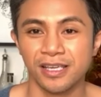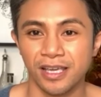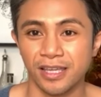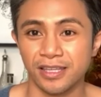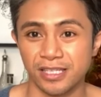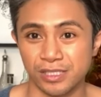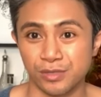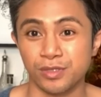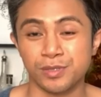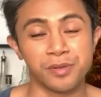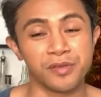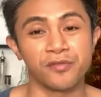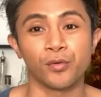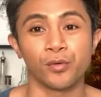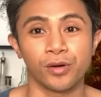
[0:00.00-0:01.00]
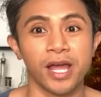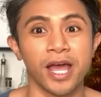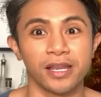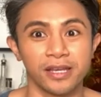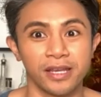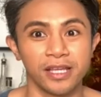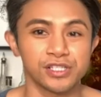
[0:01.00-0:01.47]
and this was before I
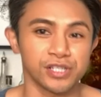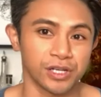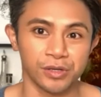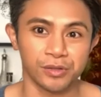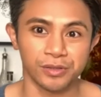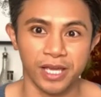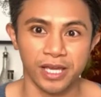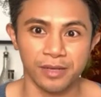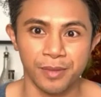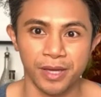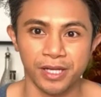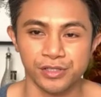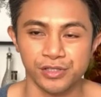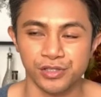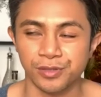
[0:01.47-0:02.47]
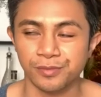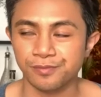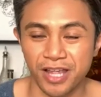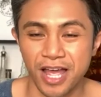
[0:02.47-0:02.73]
had an agent. I only had a manager.